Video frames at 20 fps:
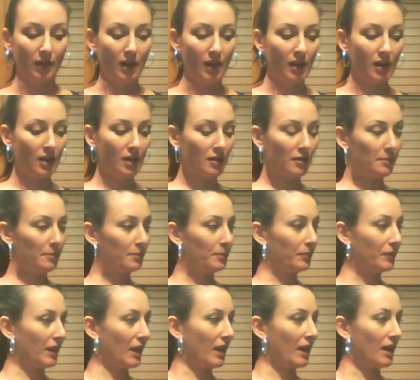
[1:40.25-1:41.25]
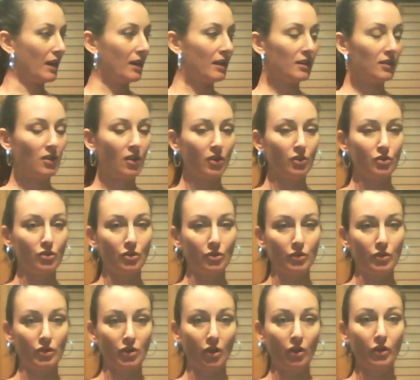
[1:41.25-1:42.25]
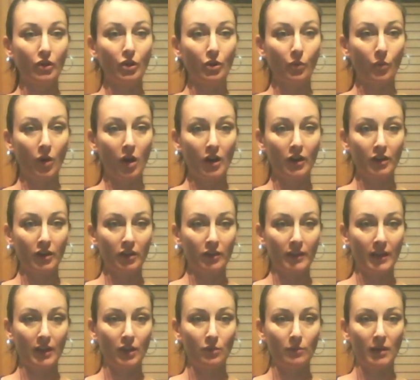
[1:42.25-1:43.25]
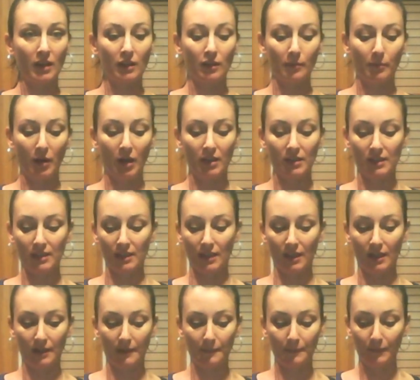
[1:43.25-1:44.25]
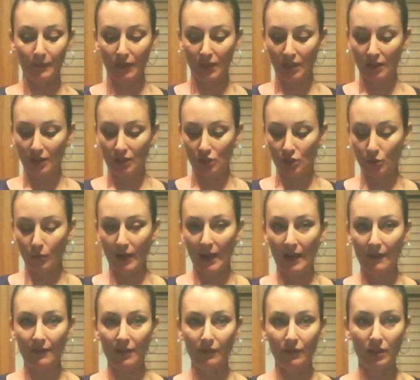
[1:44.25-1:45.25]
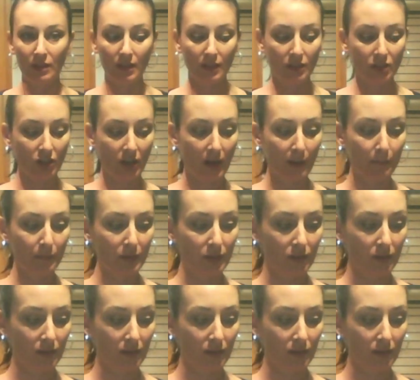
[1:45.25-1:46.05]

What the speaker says: And also salt your water that you make the pasta in. So we have everything chopped.